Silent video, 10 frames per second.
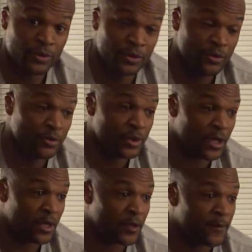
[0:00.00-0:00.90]
dude.
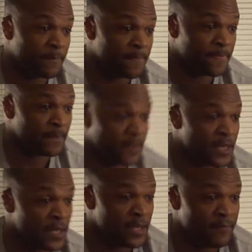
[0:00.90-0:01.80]

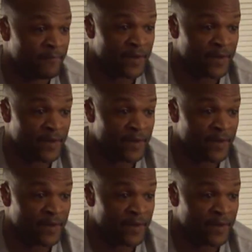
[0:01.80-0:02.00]
He